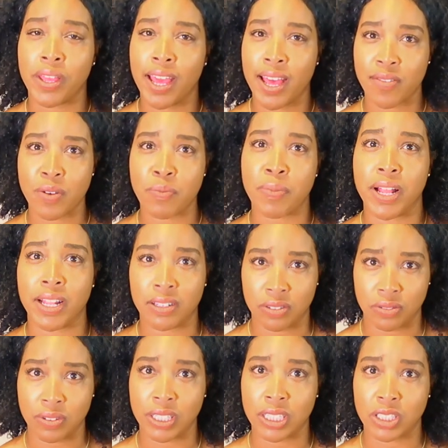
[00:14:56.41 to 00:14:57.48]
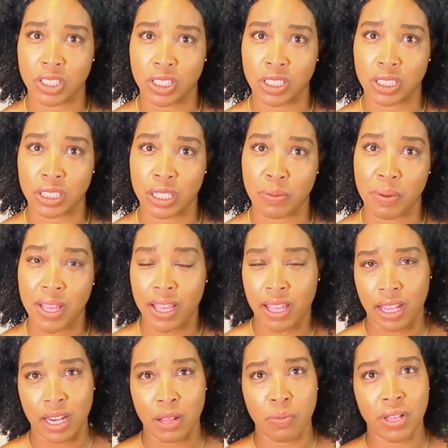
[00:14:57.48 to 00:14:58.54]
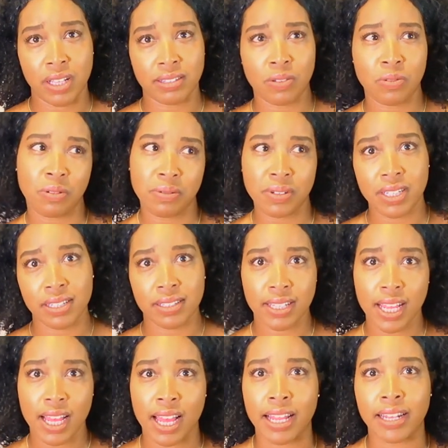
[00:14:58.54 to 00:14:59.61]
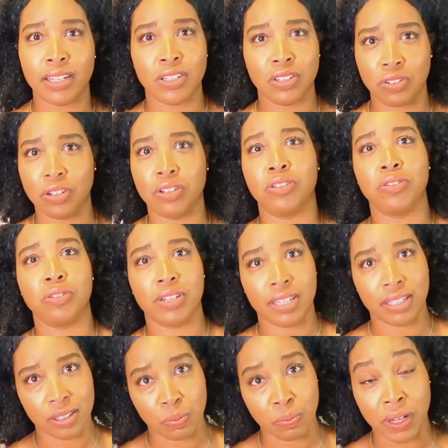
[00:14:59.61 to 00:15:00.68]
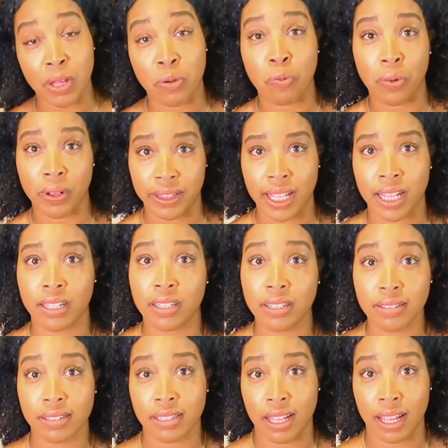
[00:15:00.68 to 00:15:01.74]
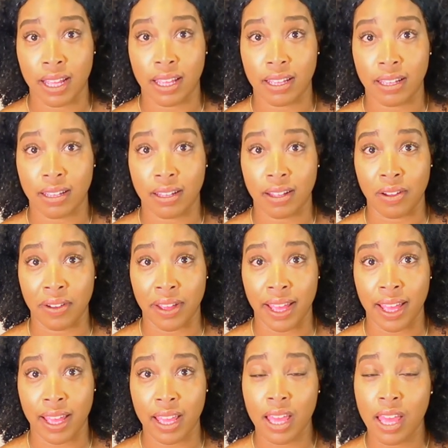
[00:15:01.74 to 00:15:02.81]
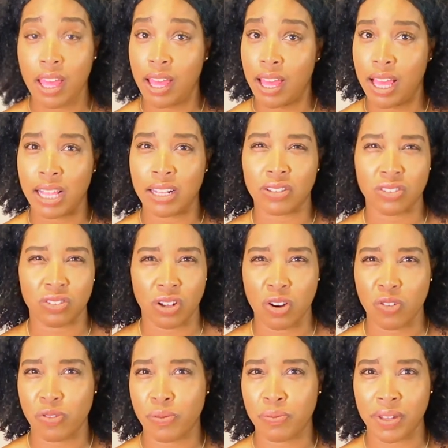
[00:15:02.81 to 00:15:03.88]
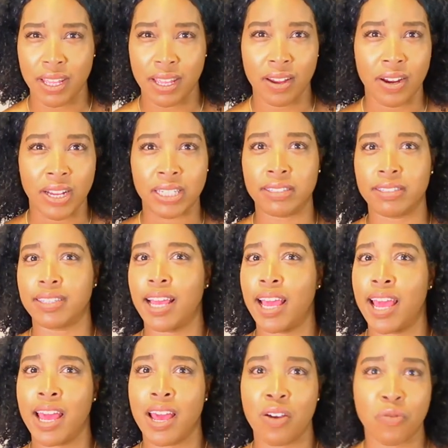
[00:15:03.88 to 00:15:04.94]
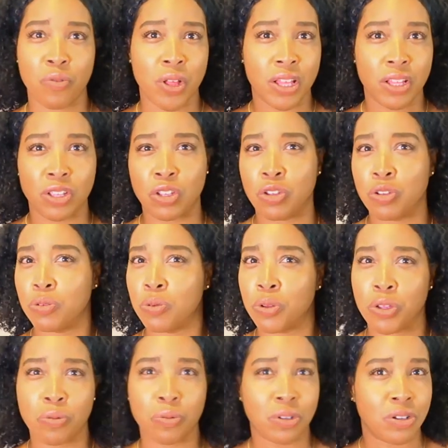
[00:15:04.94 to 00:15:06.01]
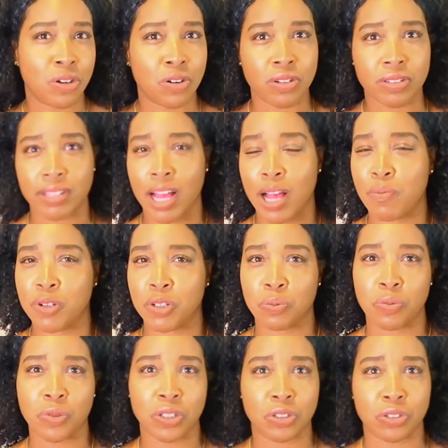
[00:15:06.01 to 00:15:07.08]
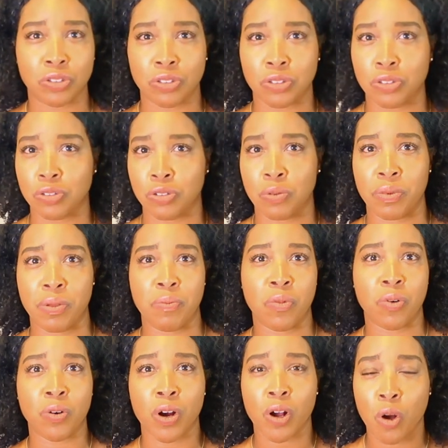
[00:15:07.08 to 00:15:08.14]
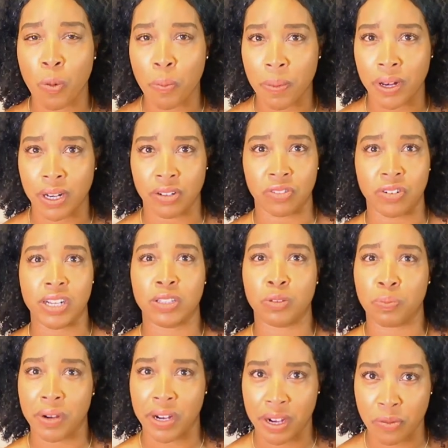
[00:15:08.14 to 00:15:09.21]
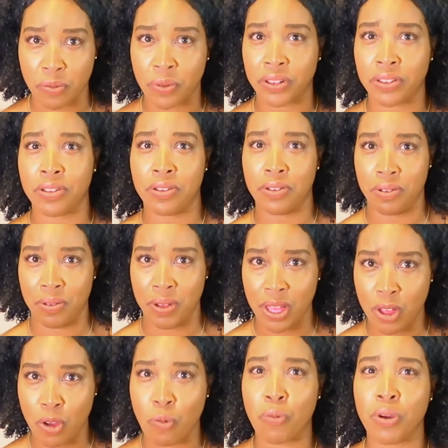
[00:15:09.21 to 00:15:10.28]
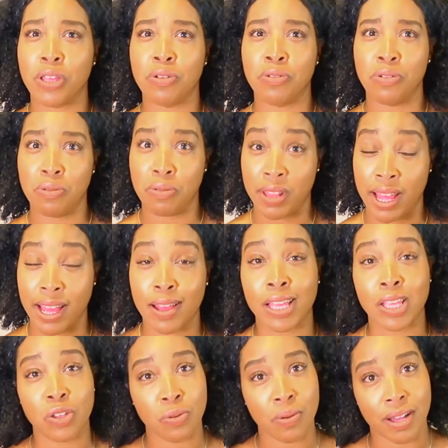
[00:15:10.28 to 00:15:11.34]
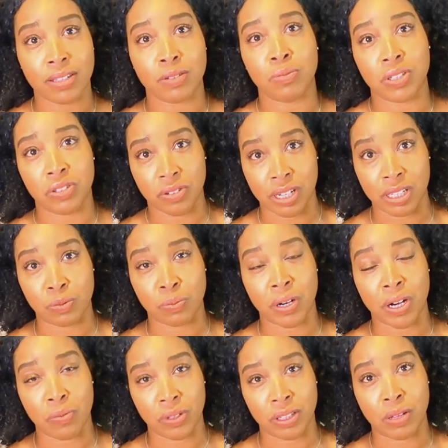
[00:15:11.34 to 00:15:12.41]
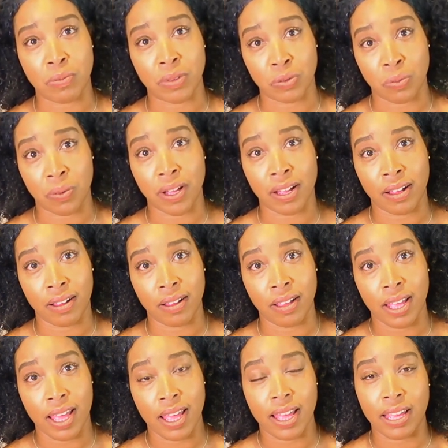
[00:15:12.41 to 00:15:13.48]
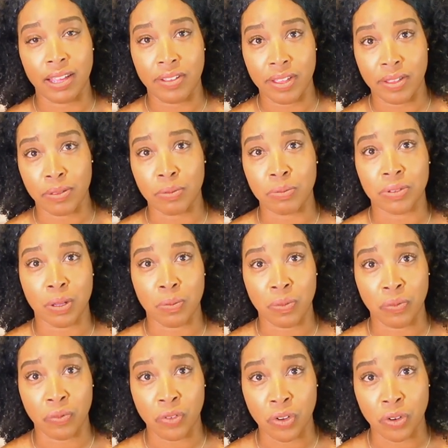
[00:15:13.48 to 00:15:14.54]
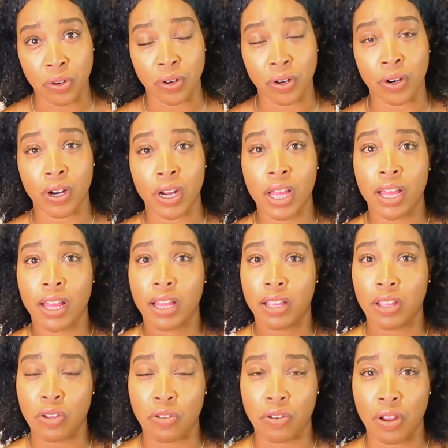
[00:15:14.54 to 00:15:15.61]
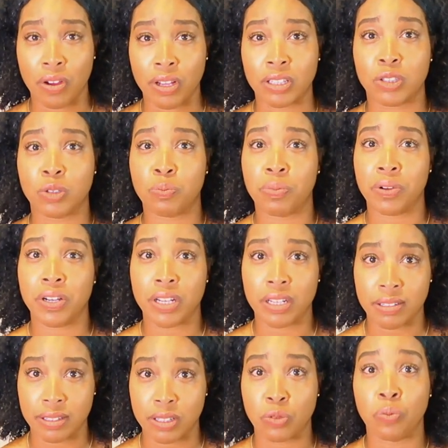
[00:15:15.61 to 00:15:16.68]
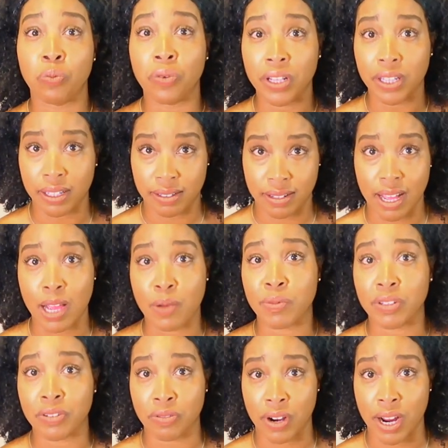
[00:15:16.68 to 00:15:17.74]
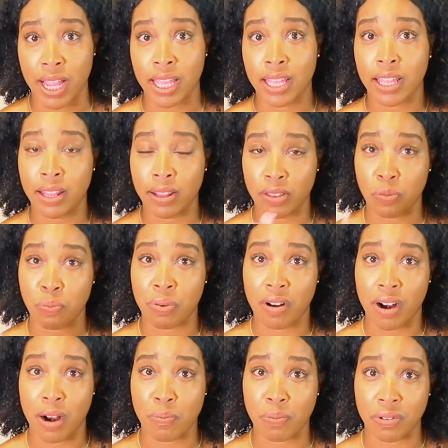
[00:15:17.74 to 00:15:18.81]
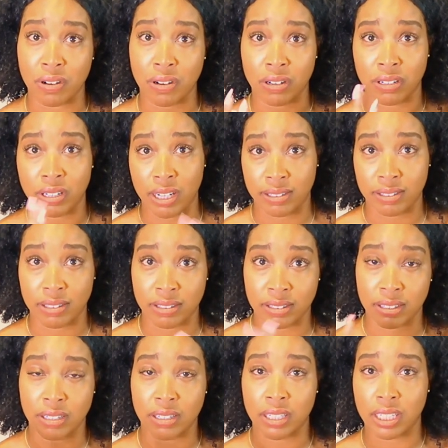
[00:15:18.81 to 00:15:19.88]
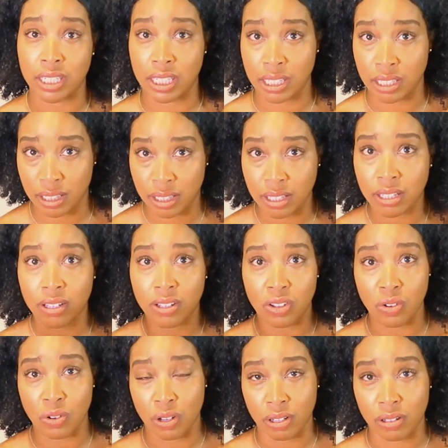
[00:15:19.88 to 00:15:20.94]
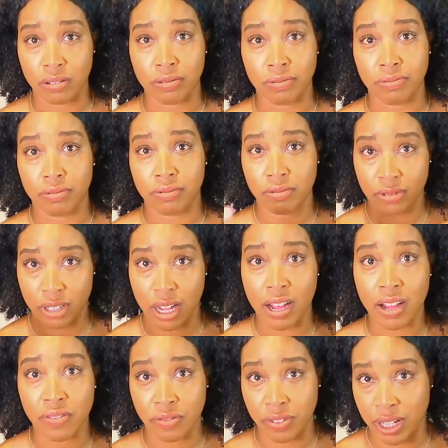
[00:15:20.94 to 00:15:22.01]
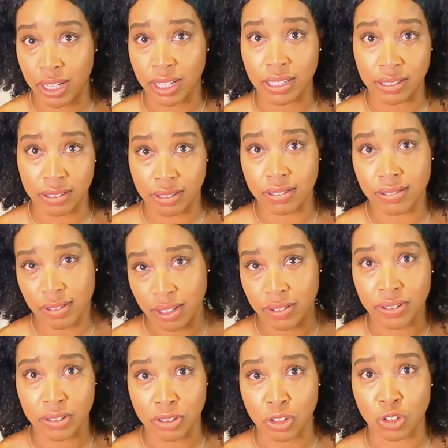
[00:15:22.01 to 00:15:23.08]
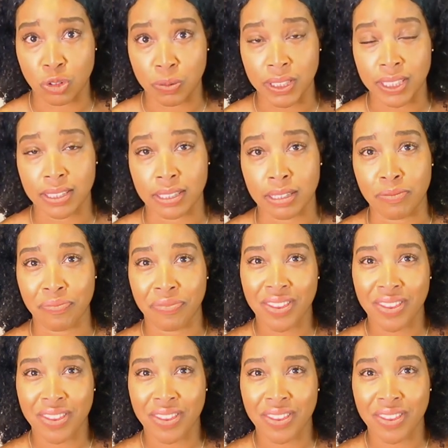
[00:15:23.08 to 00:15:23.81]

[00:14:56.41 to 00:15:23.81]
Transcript: We have a balanced relationship. And they may say, well, what is that? And then, you know, you could explain what that looks like, okay? And start from there and just have, you, you will notice how much more your children will be more open and transparent with you when you do that. And you have to be transparent with them as well and give them some of your you know, experience this when the time is right in the proper, necessary, you know, confines of the situation.